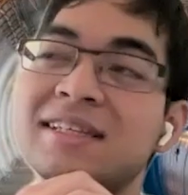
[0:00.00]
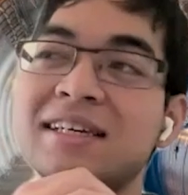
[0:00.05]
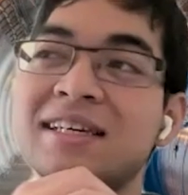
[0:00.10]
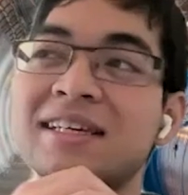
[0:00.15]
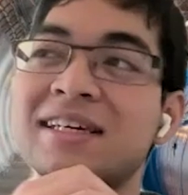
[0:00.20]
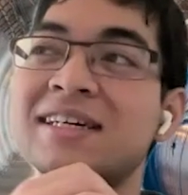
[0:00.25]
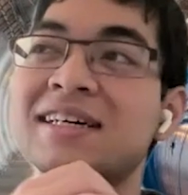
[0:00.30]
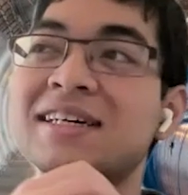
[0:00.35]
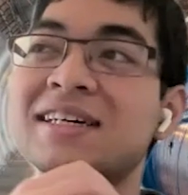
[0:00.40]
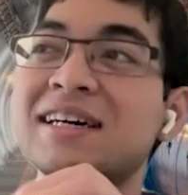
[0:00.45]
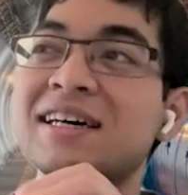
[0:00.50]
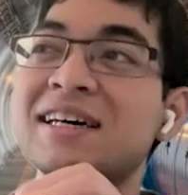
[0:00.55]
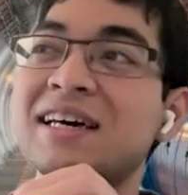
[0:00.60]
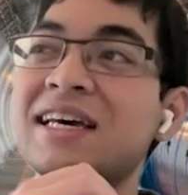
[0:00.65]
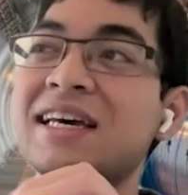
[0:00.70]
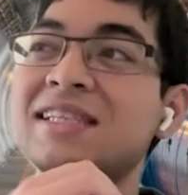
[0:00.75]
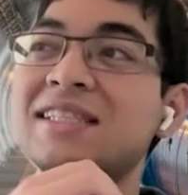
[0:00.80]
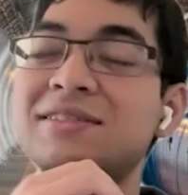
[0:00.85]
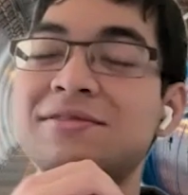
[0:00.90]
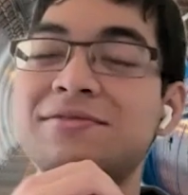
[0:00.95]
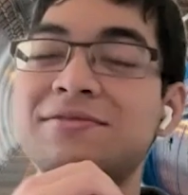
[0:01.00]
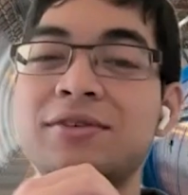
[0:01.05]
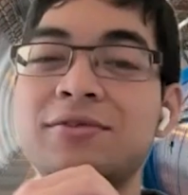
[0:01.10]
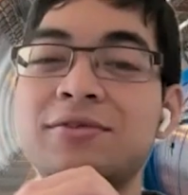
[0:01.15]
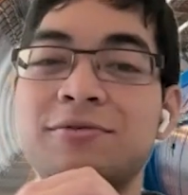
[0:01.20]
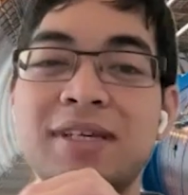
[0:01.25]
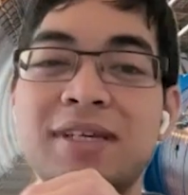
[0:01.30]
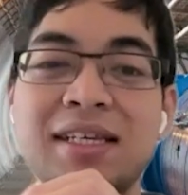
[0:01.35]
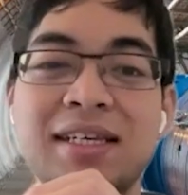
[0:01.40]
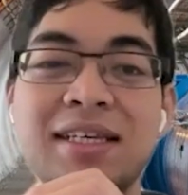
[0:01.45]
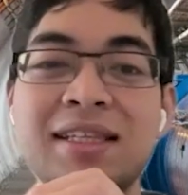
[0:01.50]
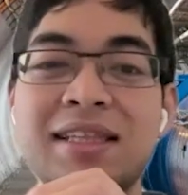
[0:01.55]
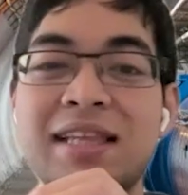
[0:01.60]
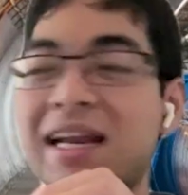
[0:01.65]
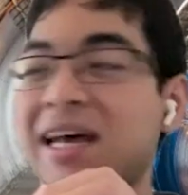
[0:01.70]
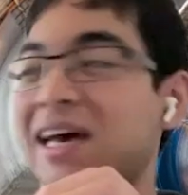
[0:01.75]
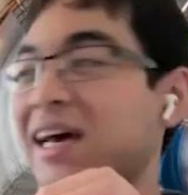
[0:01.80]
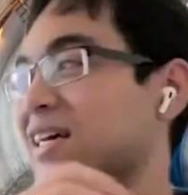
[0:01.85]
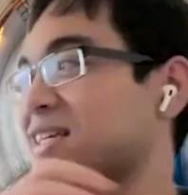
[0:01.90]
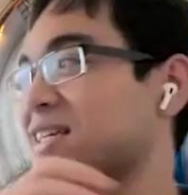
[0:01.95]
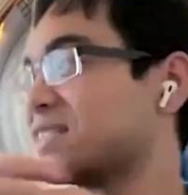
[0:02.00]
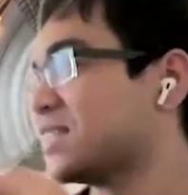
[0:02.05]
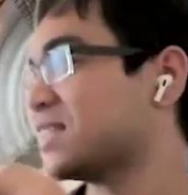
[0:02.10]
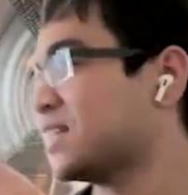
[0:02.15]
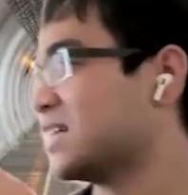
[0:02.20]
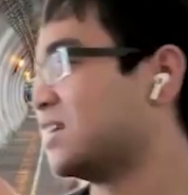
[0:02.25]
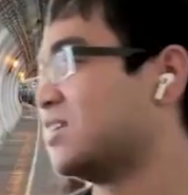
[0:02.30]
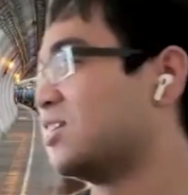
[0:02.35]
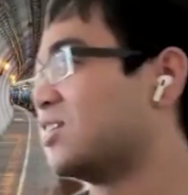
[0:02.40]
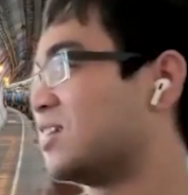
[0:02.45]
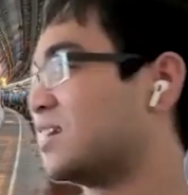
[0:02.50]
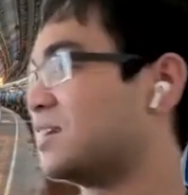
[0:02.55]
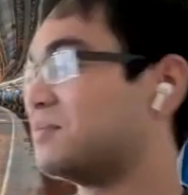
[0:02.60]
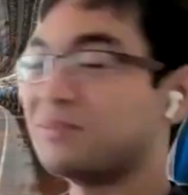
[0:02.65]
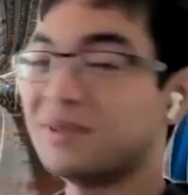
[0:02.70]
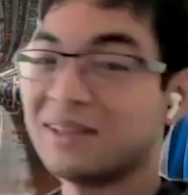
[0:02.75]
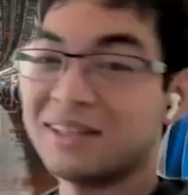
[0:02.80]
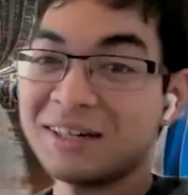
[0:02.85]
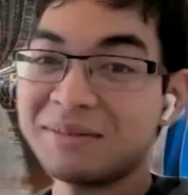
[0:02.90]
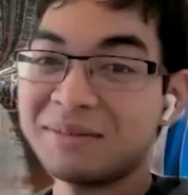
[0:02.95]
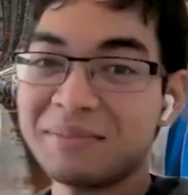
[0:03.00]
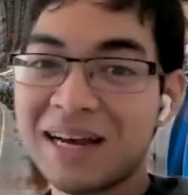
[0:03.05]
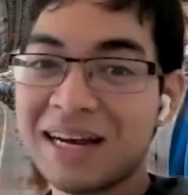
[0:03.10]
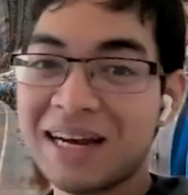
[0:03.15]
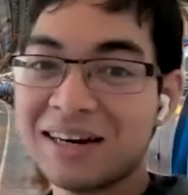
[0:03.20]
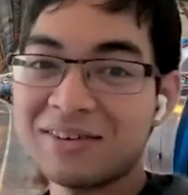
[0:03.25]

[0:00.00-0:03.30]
think, interviewee that has a non-blurred